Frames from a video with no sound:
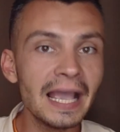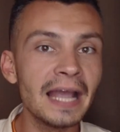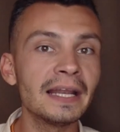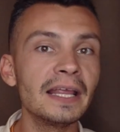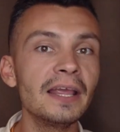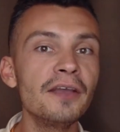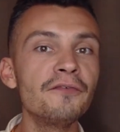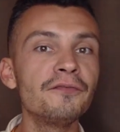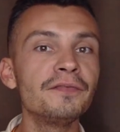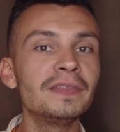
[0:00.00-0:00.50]
And
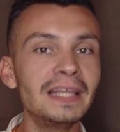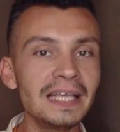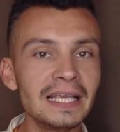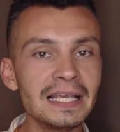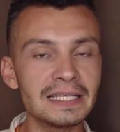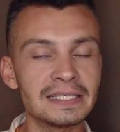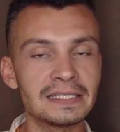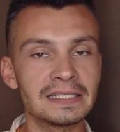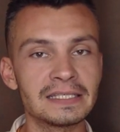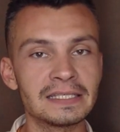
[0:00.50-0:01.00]
if
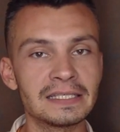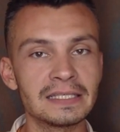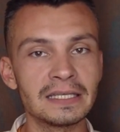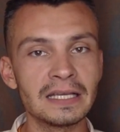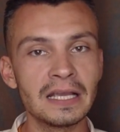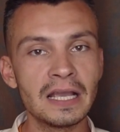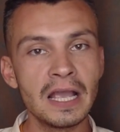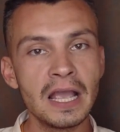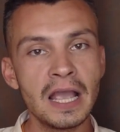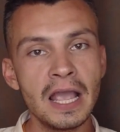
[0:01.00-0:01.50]
this
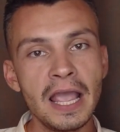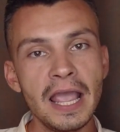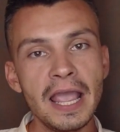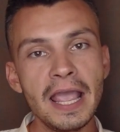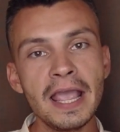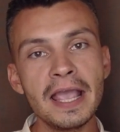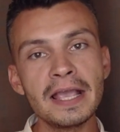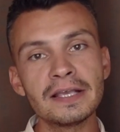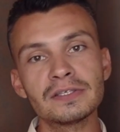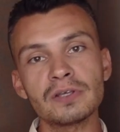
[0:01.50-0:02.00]

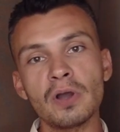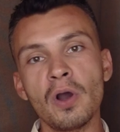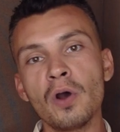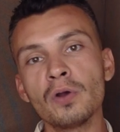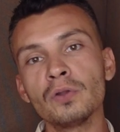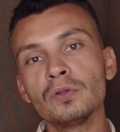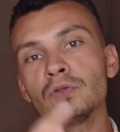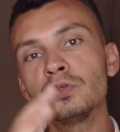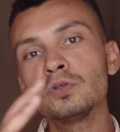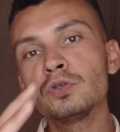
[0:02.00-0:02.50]
is
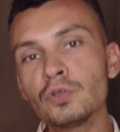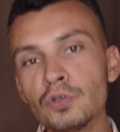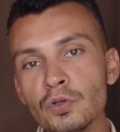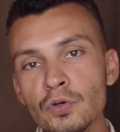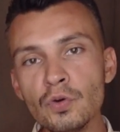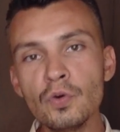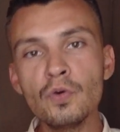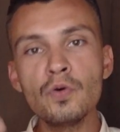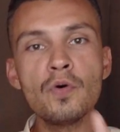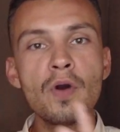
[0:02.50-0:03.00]
on
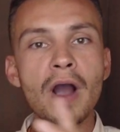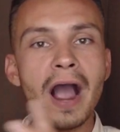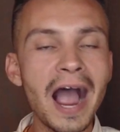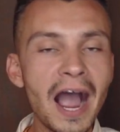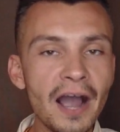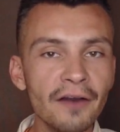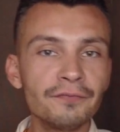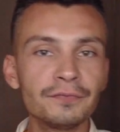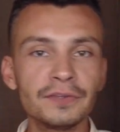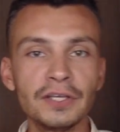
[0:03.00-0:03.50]
two
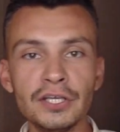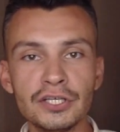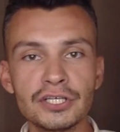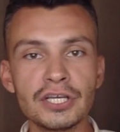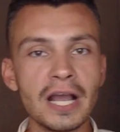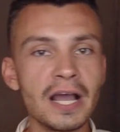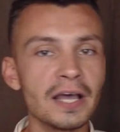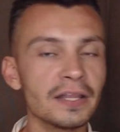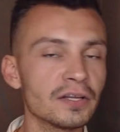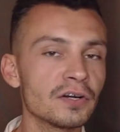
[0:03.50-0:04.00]
after each
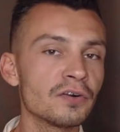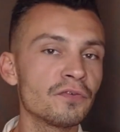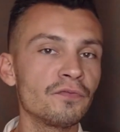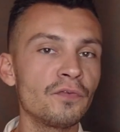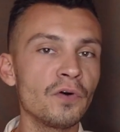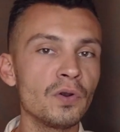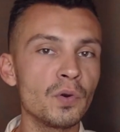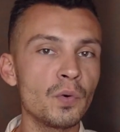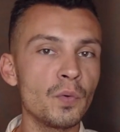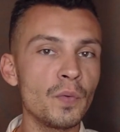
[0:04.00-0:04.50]
other
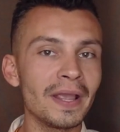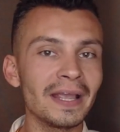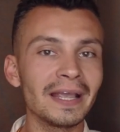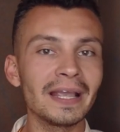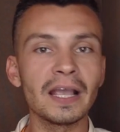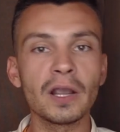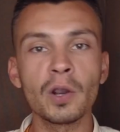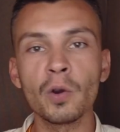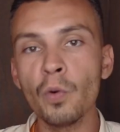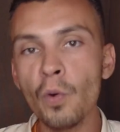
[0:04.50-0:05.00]

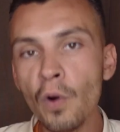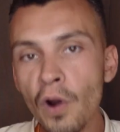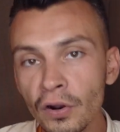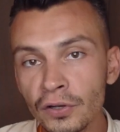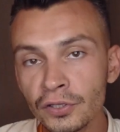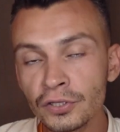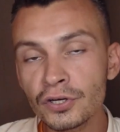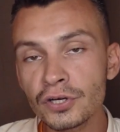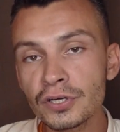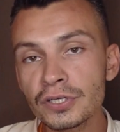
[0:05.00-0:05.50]
following
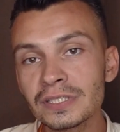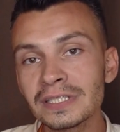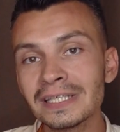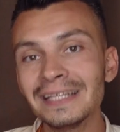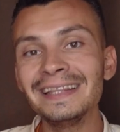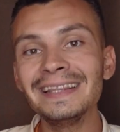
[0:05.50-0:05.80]
quarters